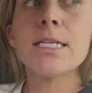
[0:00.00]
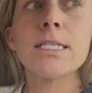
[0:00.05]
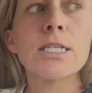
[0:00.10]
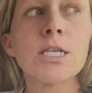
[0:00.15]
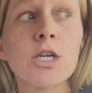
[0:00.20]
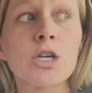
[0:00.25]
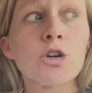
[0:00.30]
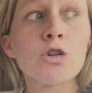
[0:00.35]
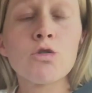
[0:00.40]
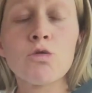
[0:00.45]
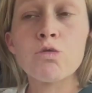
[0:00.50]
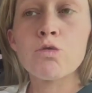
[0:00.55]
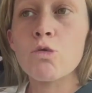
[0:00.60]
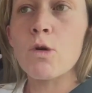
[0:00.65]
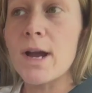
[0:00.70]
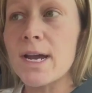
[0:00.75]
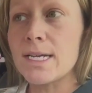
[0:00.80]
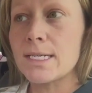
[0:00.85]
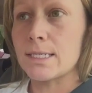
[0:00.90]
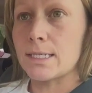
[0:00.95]
is
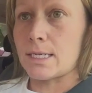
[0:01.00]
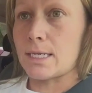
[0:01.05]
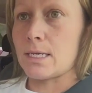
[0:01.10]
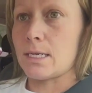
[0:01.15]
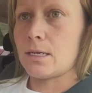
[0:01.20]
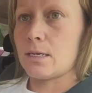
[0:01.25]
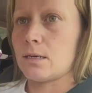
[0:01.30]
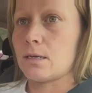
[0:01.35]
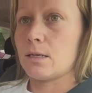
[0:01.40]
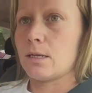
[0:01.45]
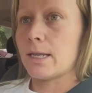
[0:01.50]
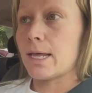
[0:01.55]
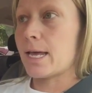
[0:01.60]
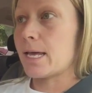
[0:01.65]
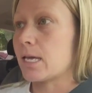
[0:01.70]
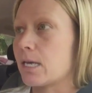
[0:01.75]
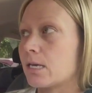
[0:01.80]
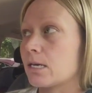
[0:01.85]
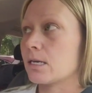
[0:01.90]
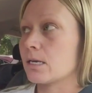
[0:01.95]
crazy,
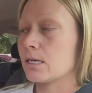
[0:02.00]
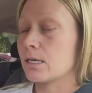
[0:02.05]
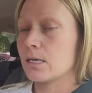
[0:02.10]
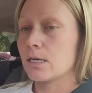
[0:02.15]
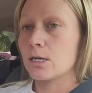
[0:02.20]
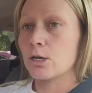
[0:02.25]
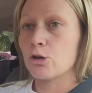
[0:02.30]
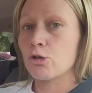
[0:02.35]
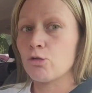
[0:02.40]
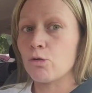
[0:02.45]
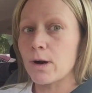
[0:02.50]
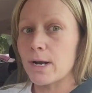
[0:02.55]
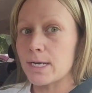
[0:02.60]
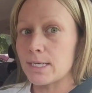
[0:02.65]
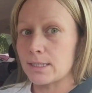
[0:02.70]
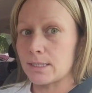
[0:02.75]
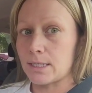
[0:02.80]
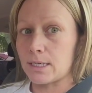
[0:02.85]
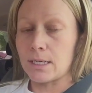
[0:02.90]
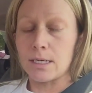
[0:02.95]
like
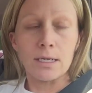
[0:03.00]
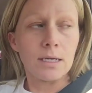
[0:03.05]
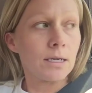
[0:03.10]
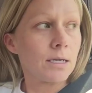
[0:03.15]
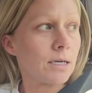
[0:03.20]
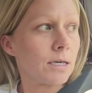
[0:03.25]
crazy.